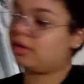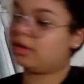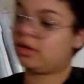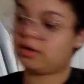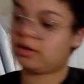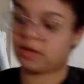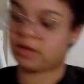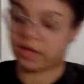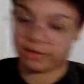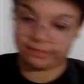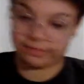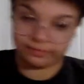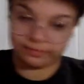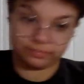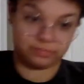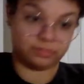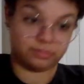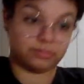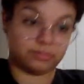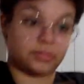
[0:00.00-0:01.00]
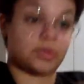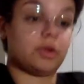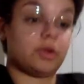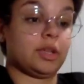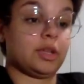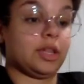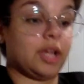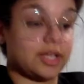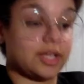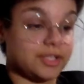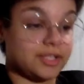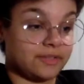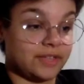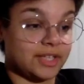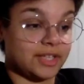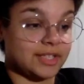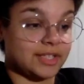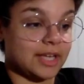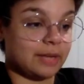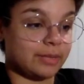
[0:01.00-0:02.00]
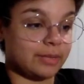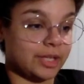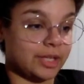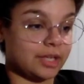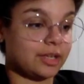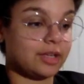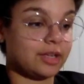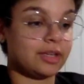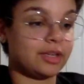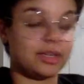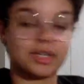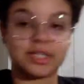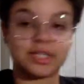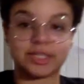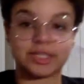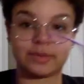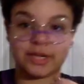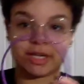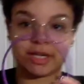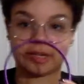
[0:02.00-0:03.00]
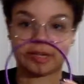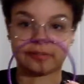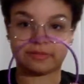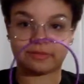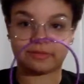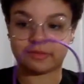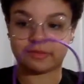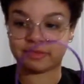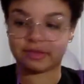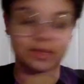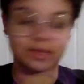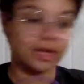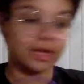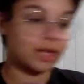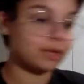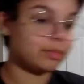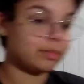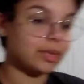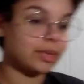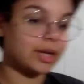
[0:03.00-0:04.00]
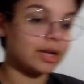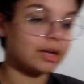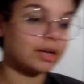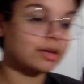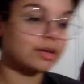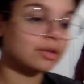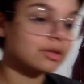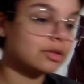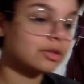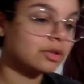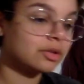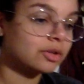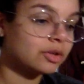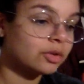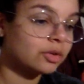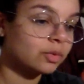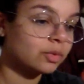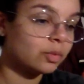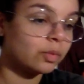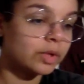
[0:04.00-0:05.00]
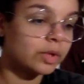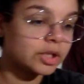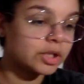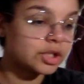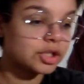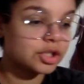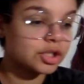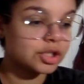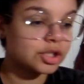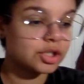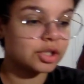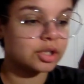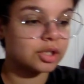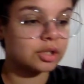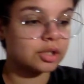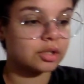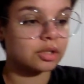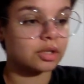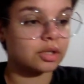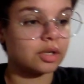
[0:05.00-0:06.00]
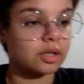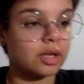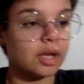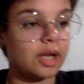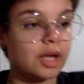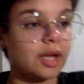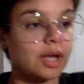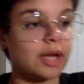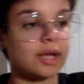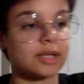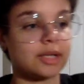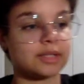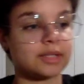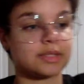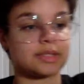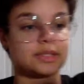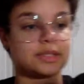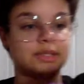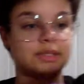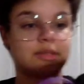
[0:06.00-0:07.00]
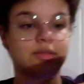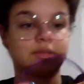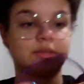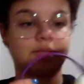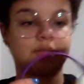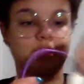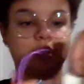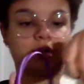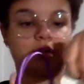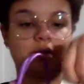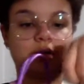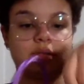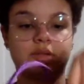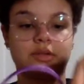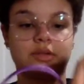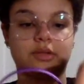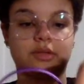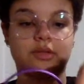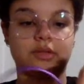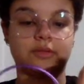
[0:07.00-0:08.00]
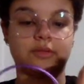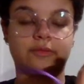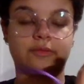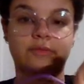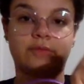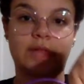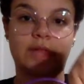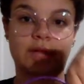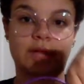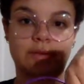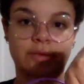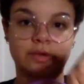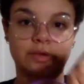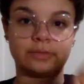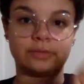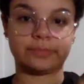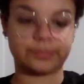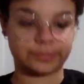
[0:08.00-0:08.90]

okay, there are lots of things happening. So we have the headband, which has the flower,